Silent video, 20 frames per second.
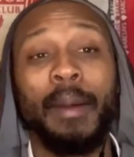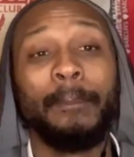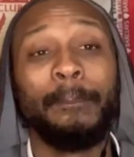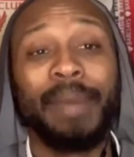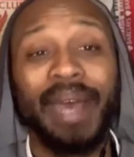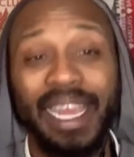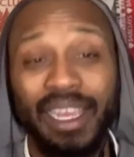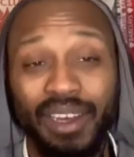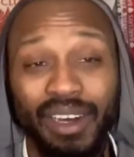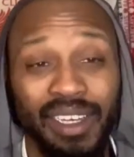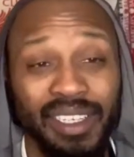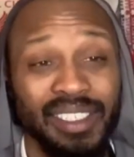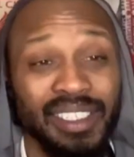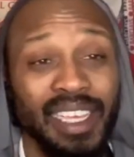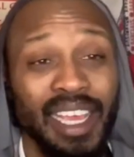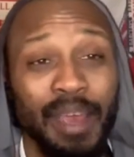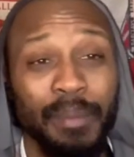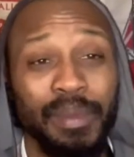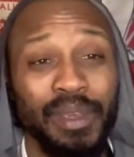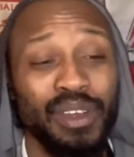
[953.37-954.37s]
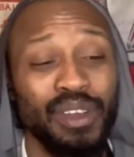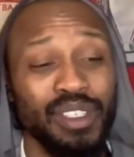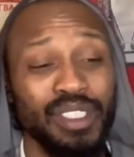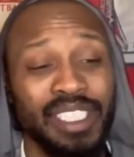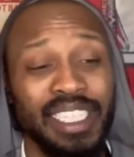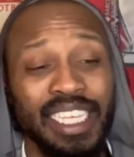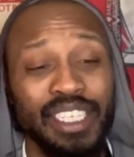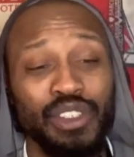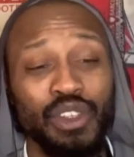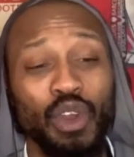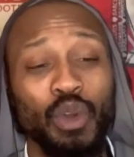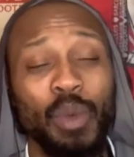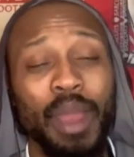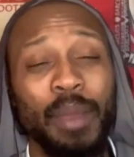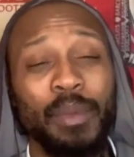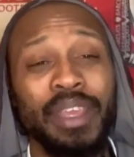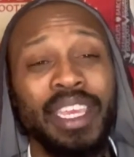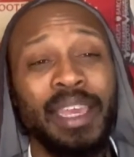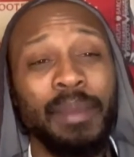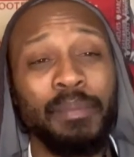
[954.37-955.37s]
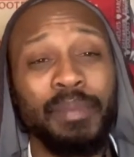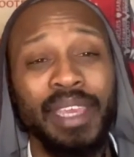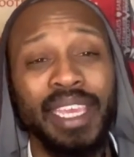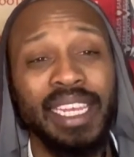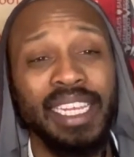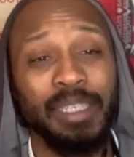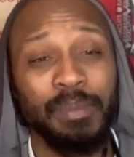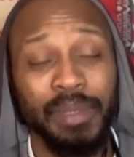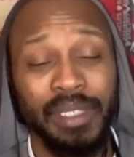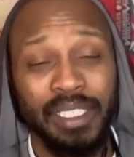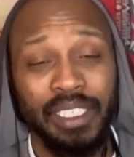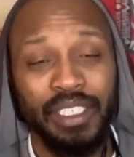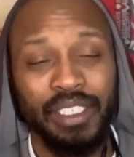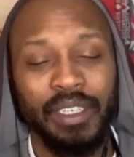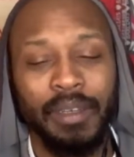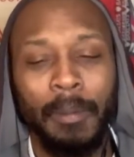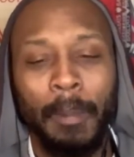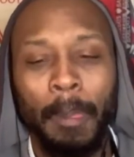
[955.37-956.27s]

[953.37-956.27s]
Back us, because there's no way we can be in this position.